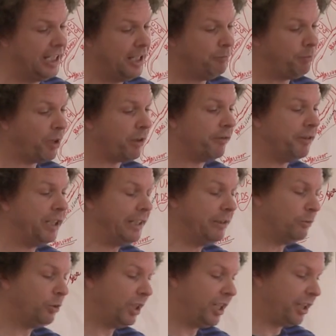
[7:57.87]

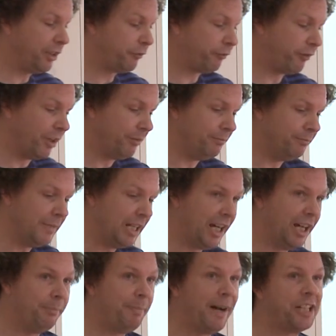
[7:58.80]
borrowing work from
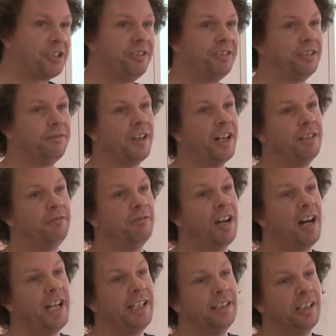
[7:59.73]
Patrick
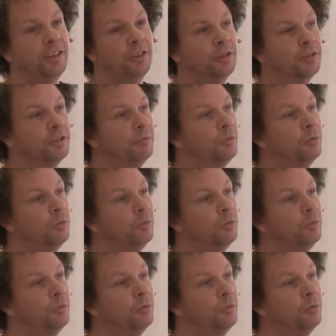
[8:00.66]
Devine-Wright and Gordon